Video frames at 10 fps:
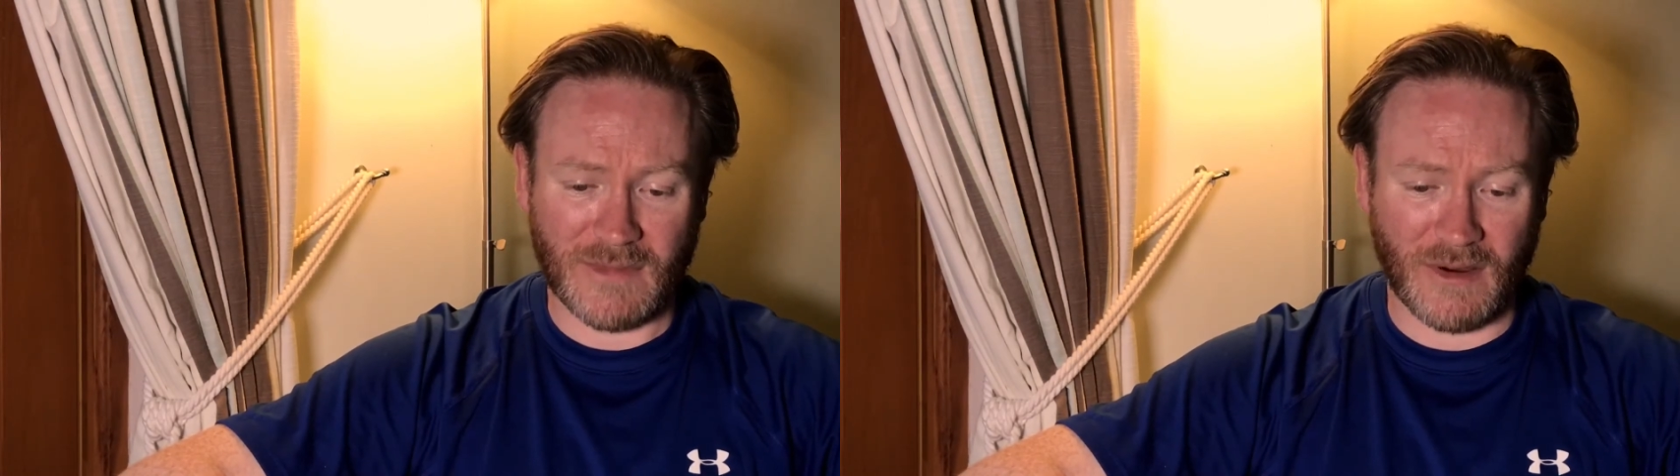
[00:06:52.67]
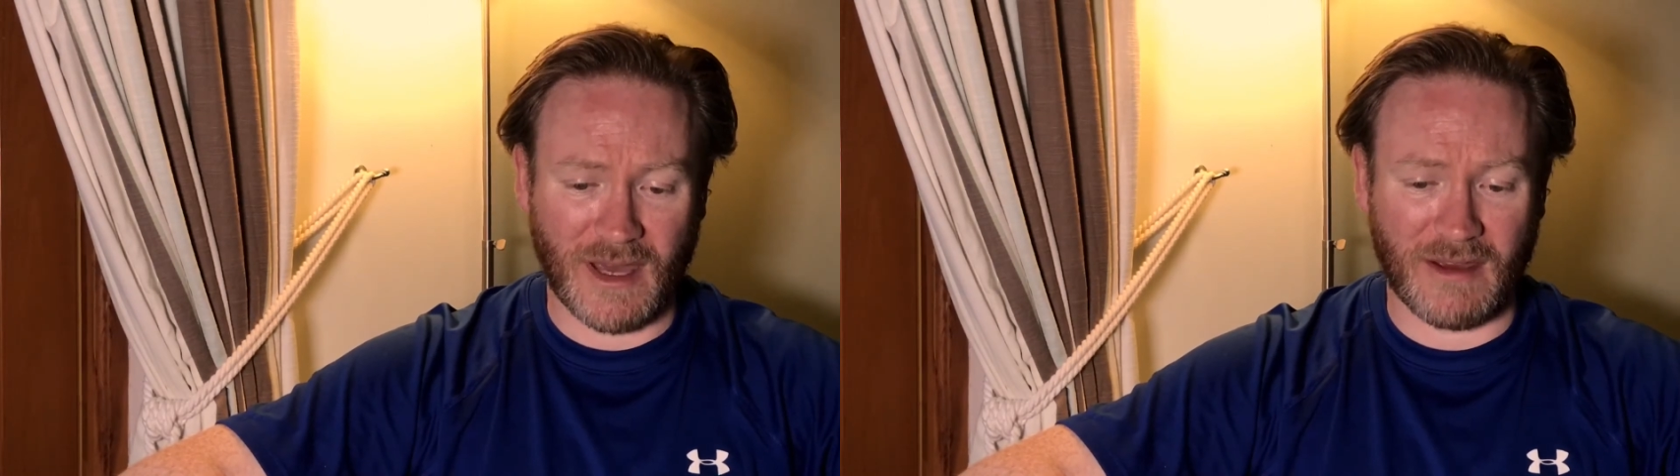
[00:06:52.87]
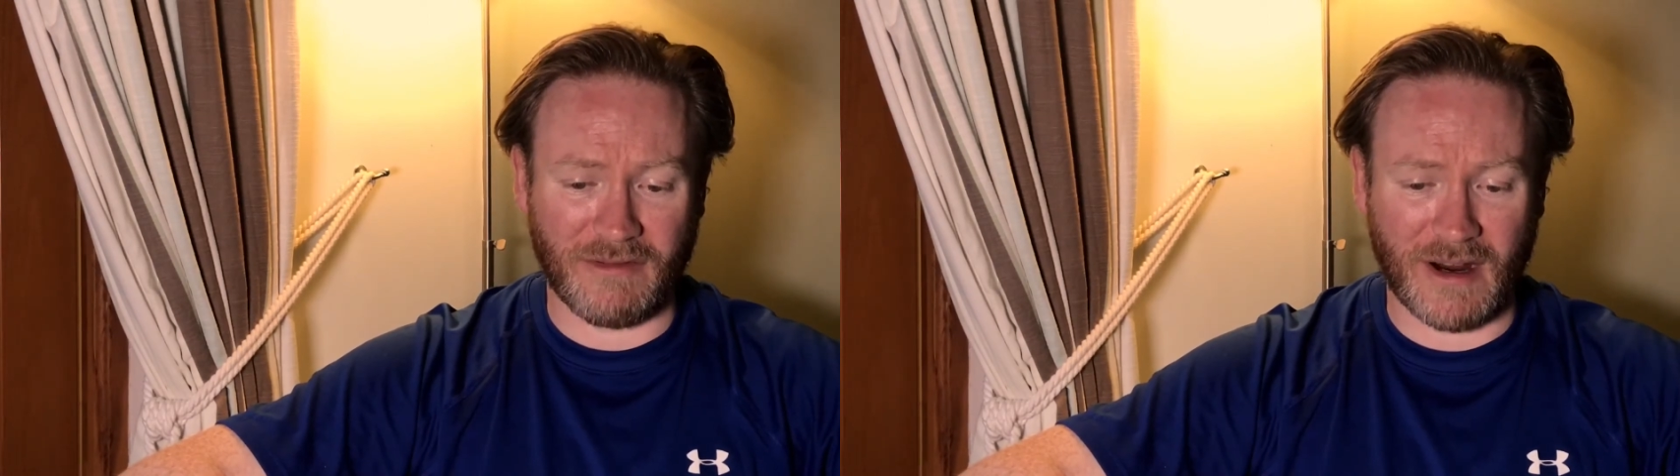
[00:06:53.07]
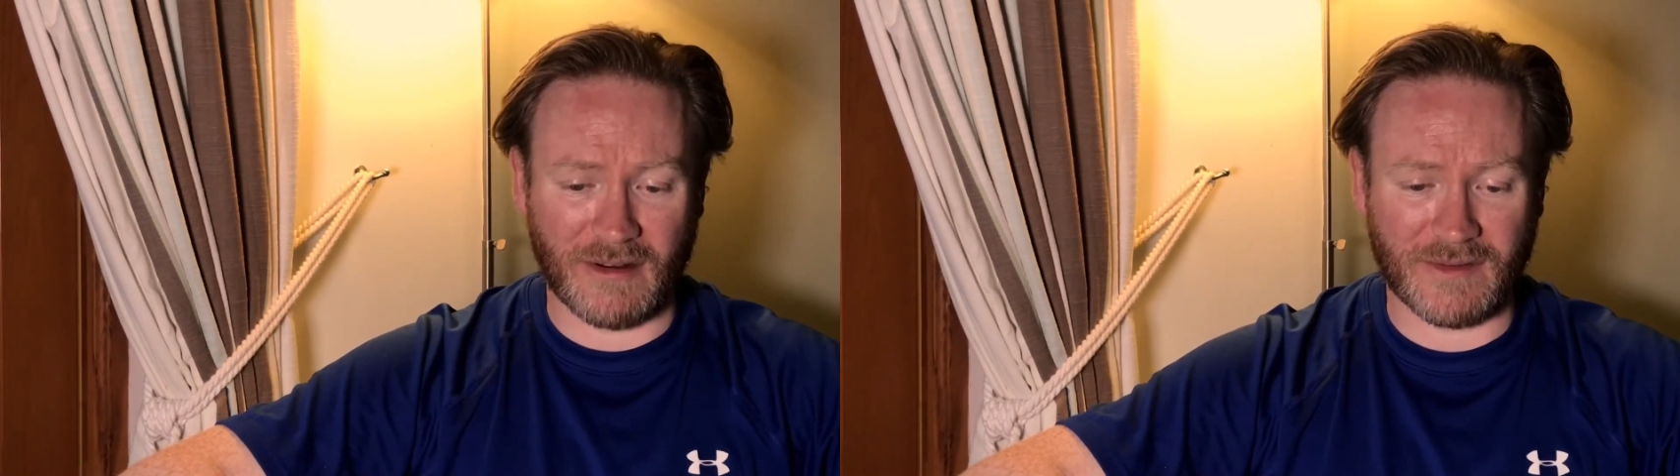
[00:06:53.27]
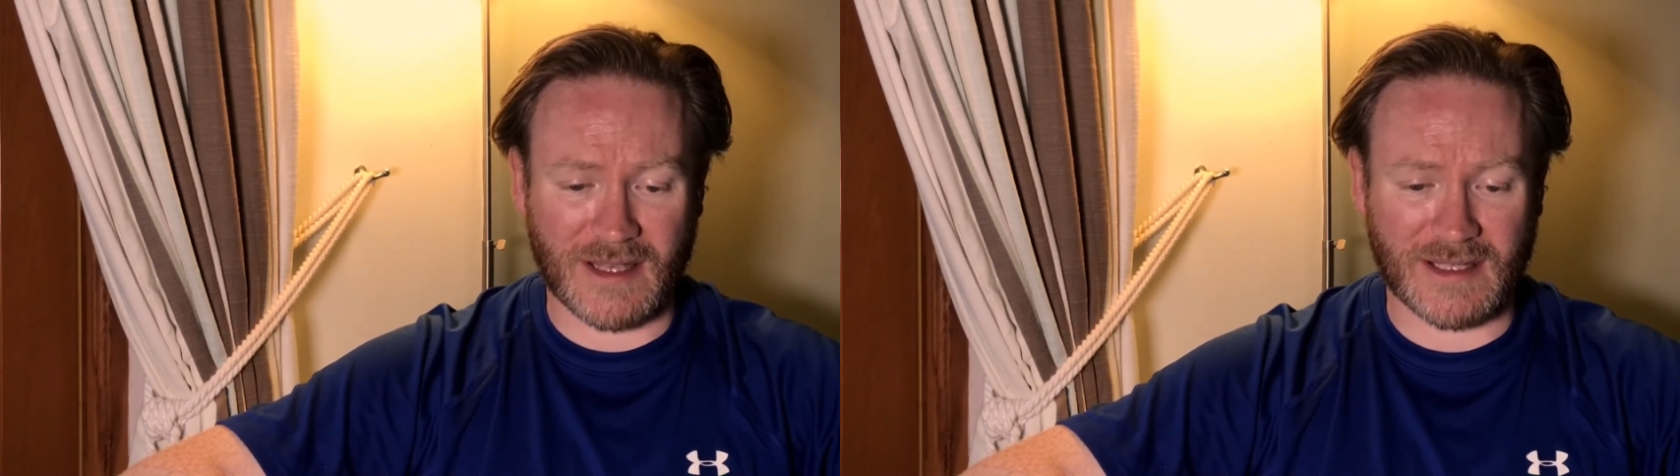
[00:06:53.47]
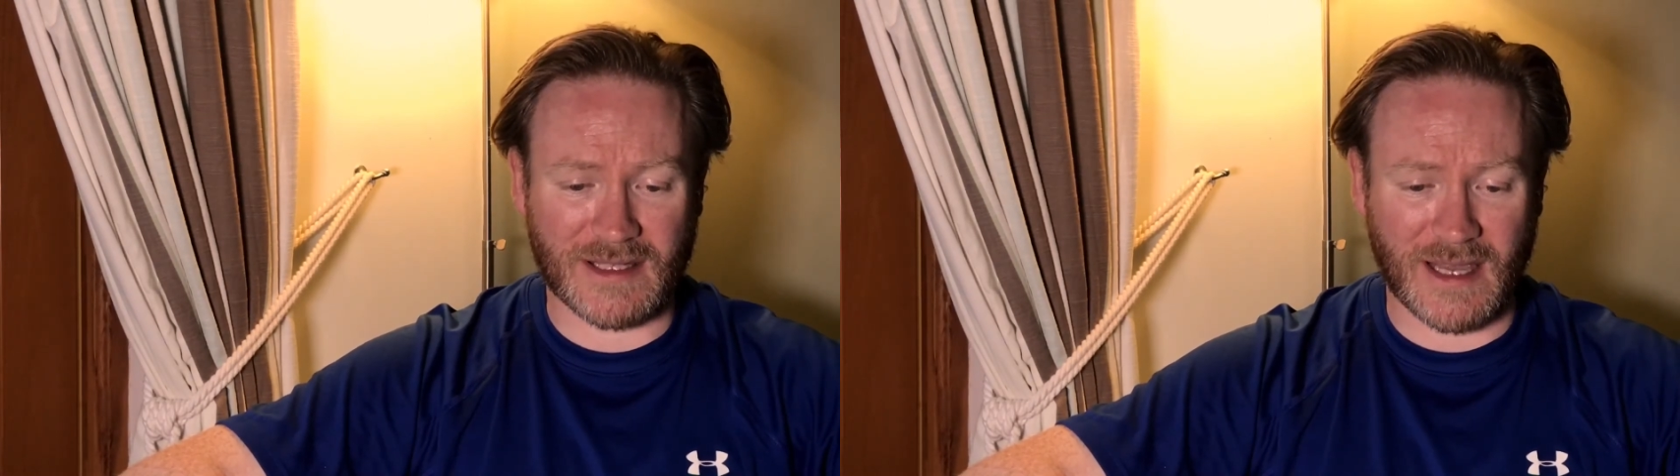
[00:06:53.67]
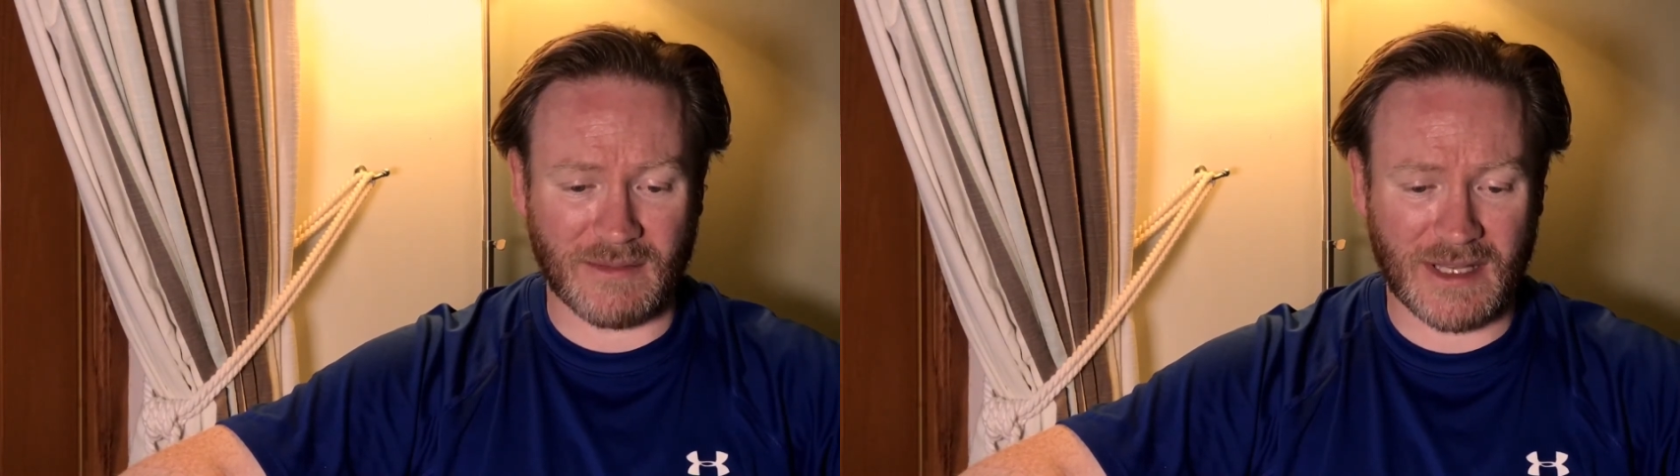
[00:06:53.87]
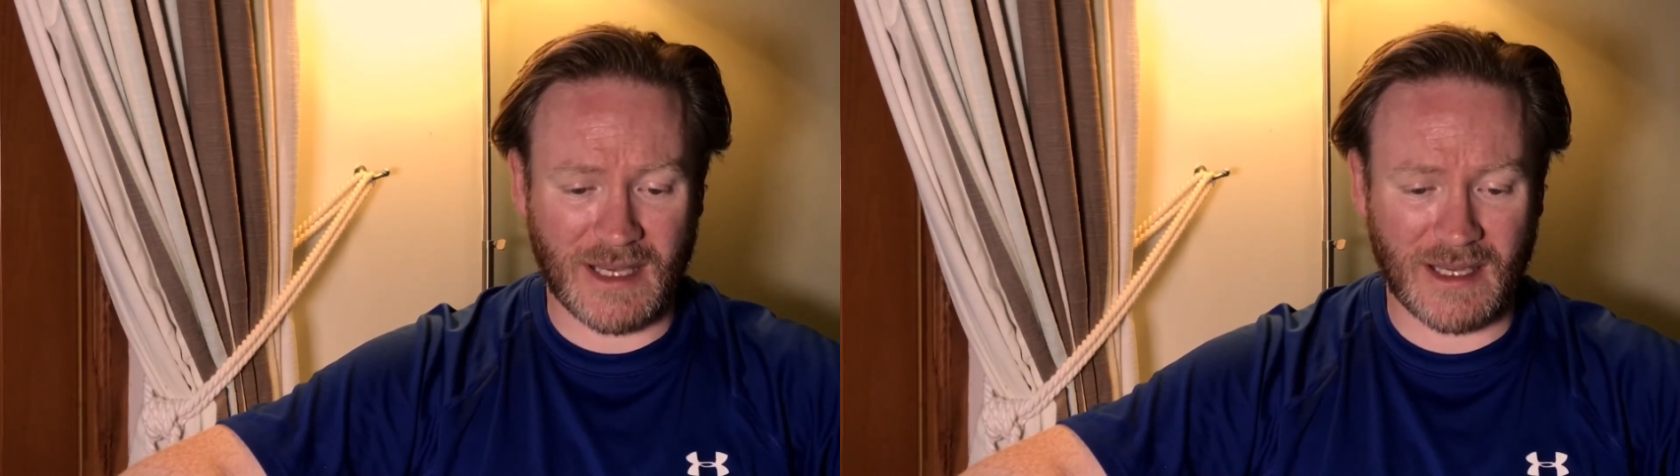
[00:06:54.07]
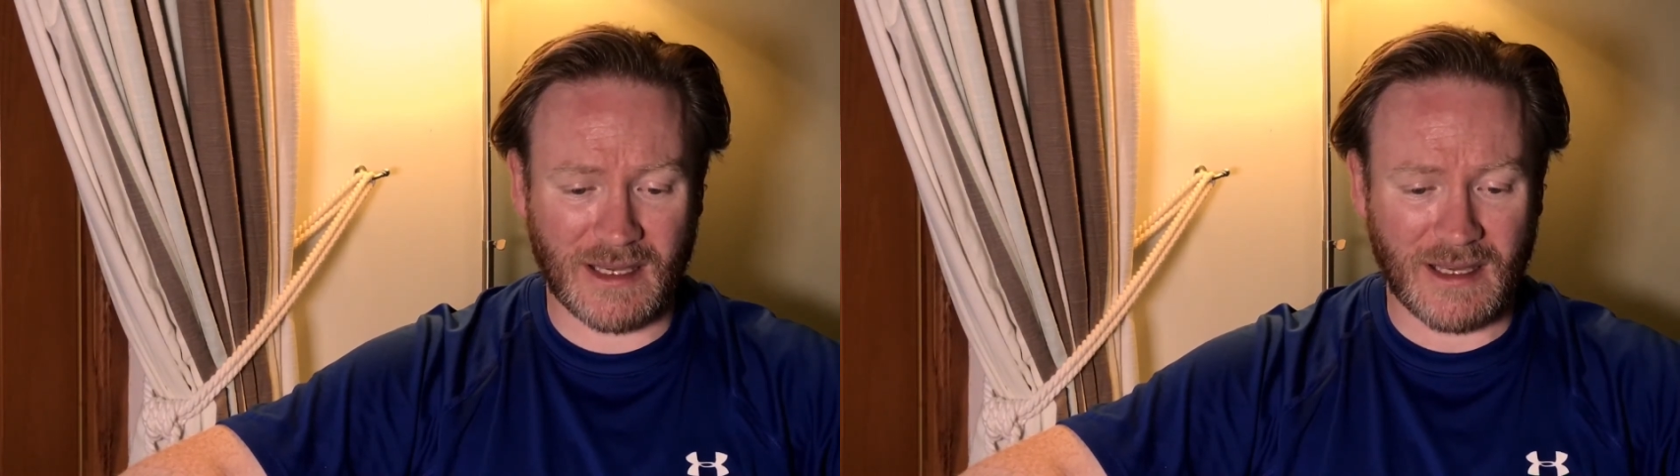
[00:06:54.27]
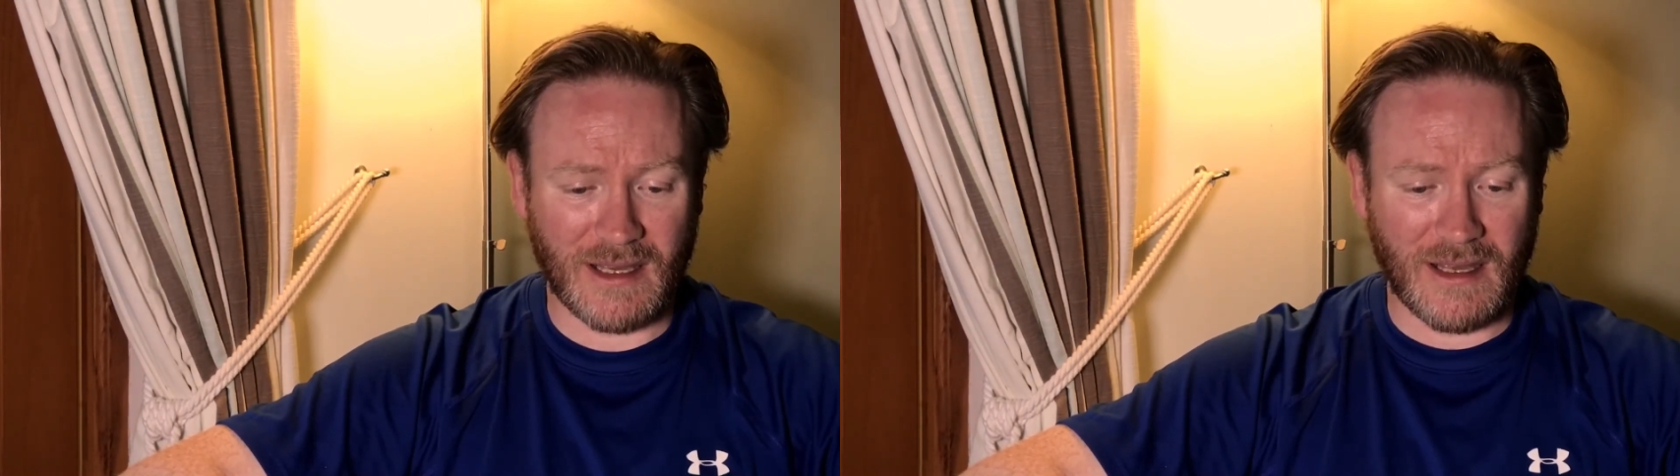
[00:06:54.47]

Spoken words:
Okay, fair enough, that's the same thing.